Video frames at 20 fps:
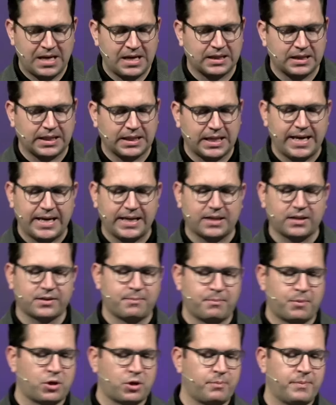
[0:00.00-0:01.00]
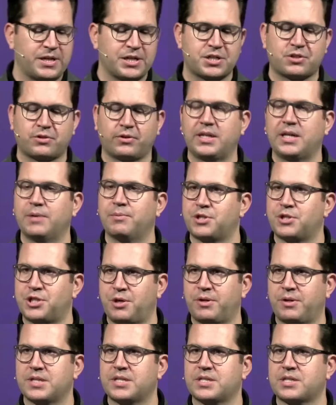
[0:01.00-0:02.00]
like the murder mystery. It was
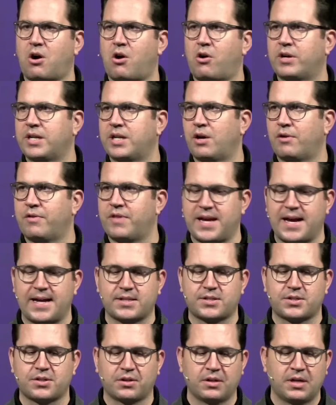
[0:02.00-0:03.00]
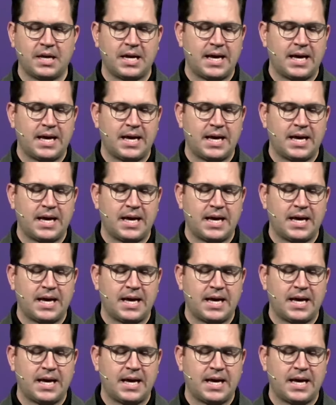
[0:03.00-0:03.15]
Judas. I already know the answer.